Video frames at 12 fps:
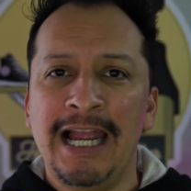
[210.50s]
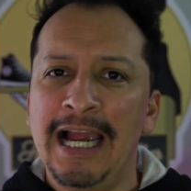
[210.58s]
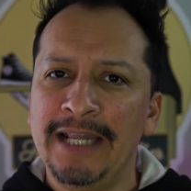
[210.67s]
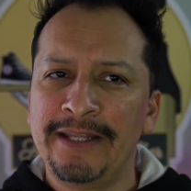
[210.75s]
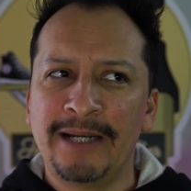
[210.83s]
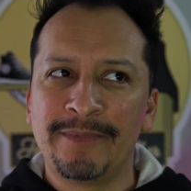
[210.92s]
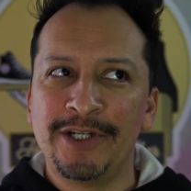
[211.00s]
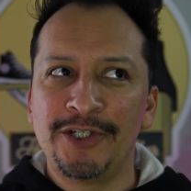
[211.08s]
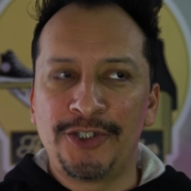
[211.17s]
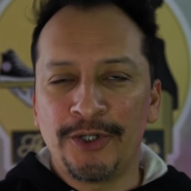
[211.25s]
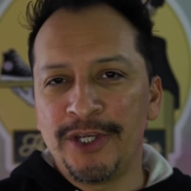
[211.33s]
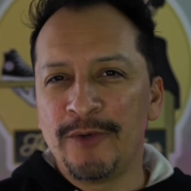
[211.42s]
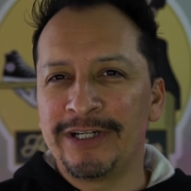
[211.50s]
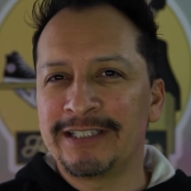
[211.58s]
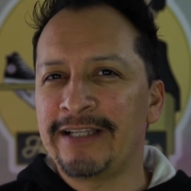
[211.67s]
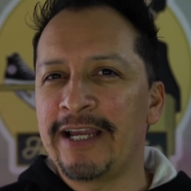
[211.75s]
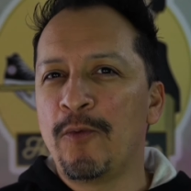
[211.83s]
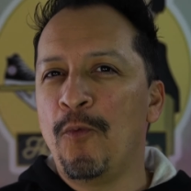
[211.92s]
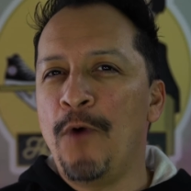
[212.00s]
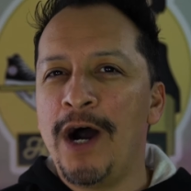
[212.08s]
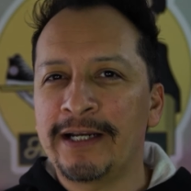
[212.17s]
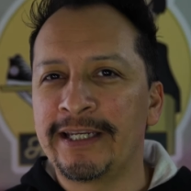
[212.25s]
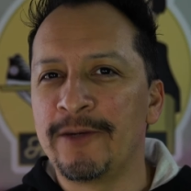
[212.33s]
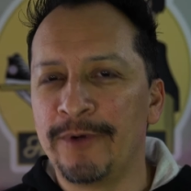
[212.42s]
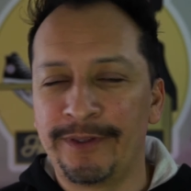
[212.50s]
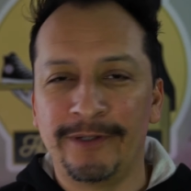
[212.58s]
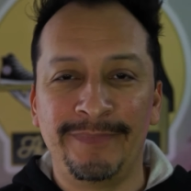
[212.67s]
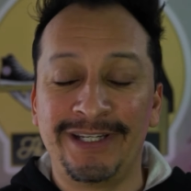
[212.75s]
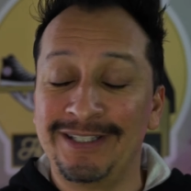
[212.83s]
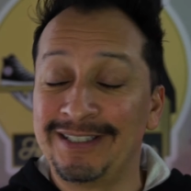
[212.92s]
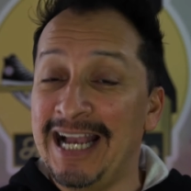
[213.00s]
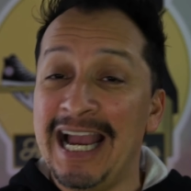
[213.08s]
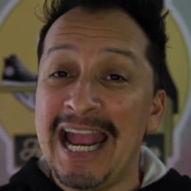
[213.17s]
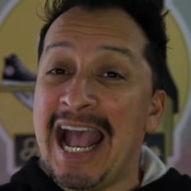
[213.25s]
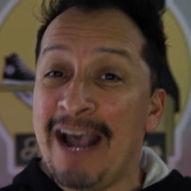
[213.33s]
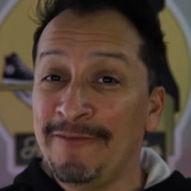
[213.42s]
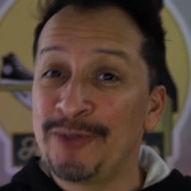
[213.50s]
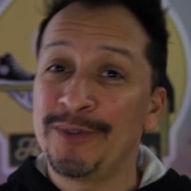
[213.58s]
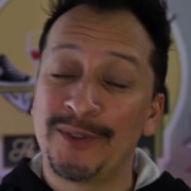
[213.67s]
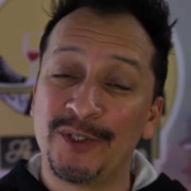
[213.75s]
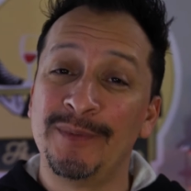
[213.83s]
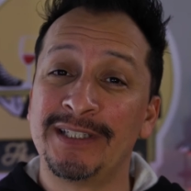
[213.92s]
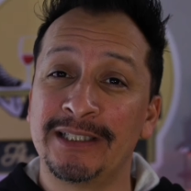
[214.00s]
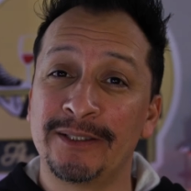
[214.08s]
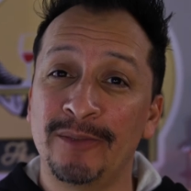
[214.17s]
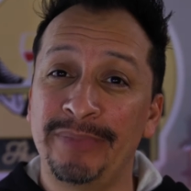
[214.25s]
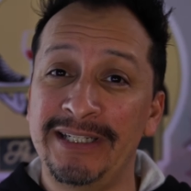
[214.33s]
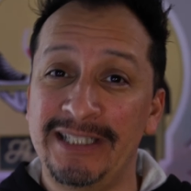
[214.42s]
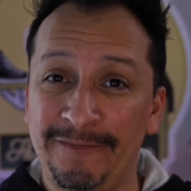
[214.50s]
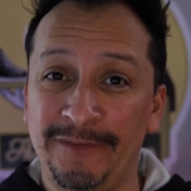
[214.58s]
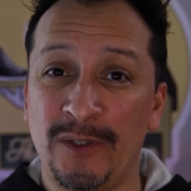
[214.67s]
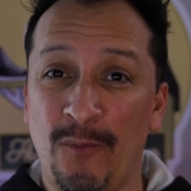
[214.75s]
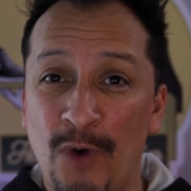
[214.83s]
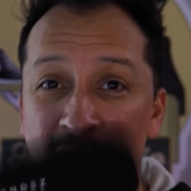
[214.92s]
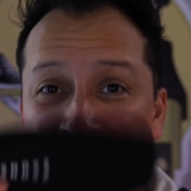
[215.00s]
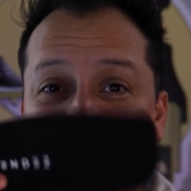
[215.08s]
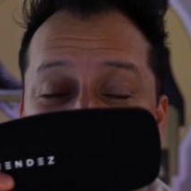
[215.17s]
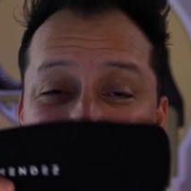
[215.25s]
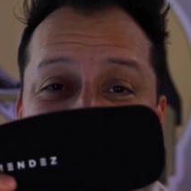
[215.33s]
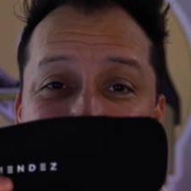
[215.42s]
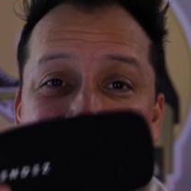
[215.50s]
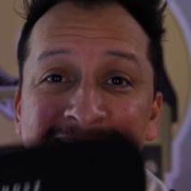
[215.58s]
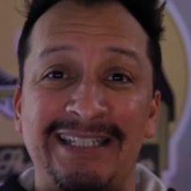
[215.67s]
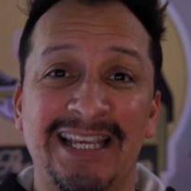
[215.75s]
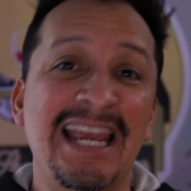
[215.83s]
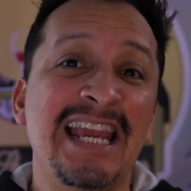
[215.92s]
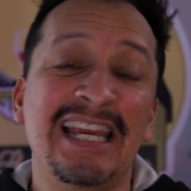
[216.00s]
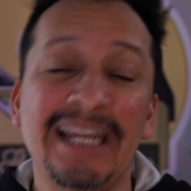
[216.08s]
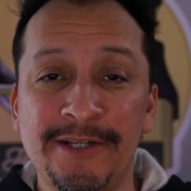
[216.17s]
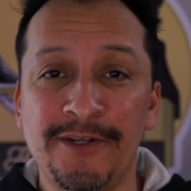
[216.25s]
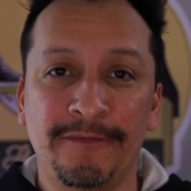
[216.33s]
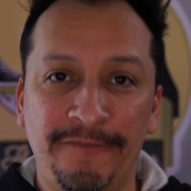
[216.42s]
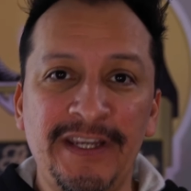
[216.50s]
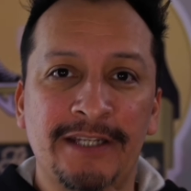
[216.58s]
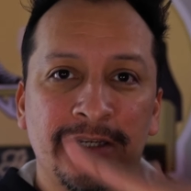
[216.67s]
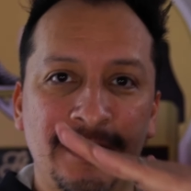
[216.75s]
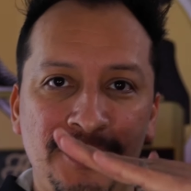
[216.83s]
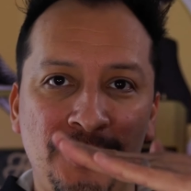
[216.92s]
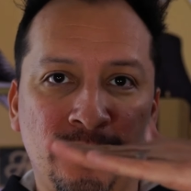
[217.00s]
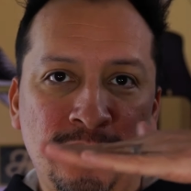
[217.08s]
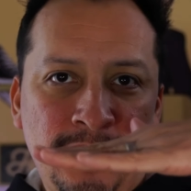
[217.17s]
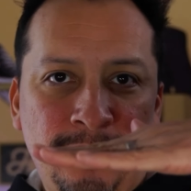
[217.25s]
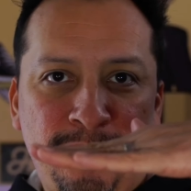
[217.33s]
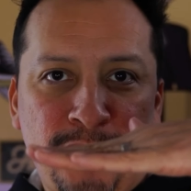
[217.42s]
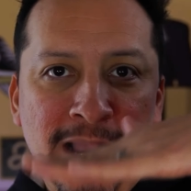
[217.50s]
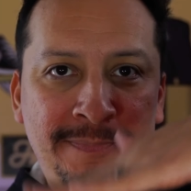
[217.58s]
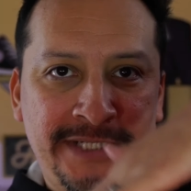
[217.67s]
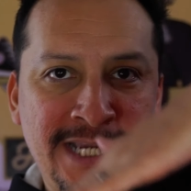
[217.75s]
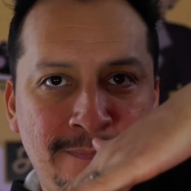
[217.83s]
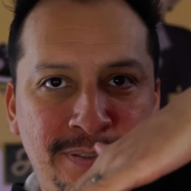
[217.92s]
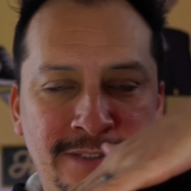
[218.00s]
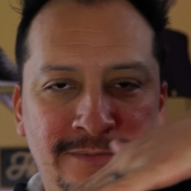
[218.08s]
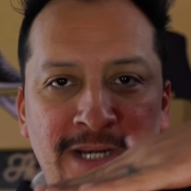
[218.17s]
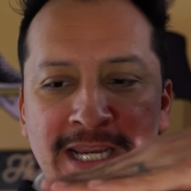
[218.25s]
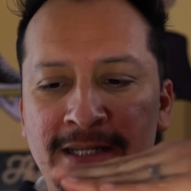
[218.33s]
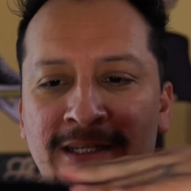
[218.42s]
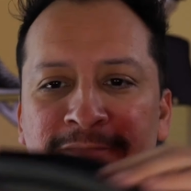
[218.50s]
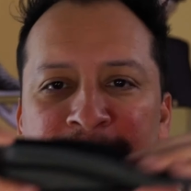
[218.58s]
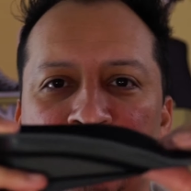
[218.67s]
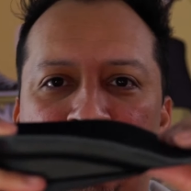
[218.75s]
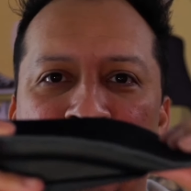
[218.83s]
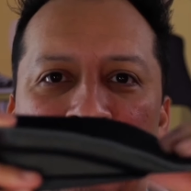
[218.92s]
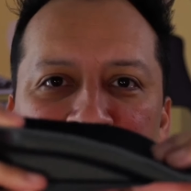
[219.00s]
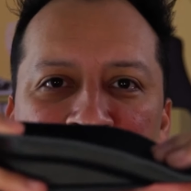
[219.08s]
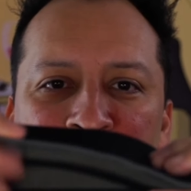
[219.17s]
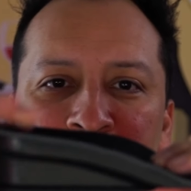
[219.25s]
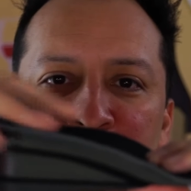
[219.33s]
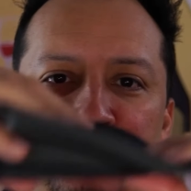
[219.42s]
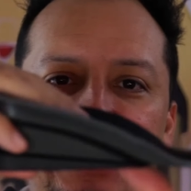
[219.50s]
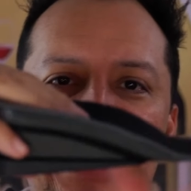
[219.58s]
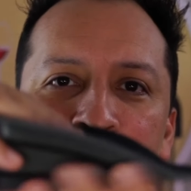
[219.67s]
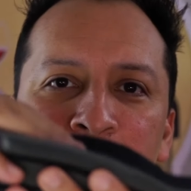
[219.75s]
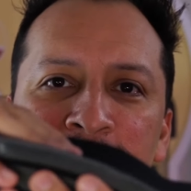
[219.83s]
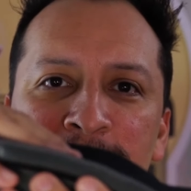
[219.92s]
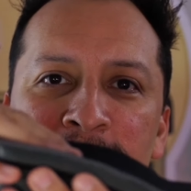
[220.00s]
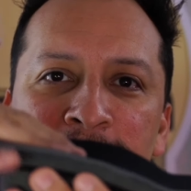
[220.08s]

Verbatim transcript: and then I'm gonna show you what it's like walking with them because I have to assume it's a little bit different walking with these things in your feet. You're propped up, right? If this props you up a little bit, that means my